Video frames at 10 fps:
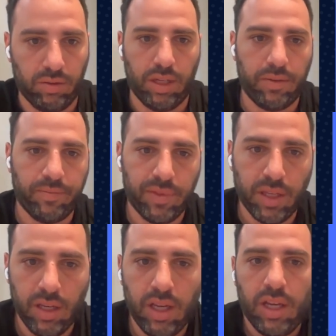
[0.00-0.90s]
today.
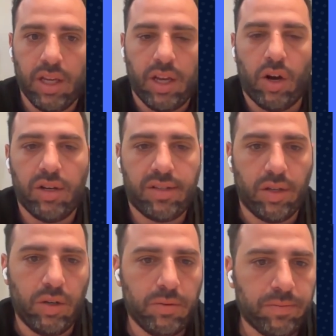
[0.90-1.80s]

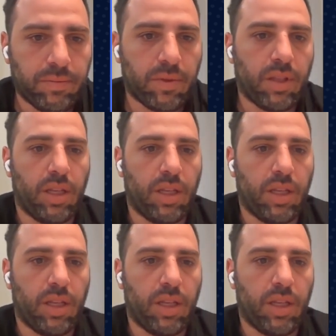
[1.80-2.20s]
Also,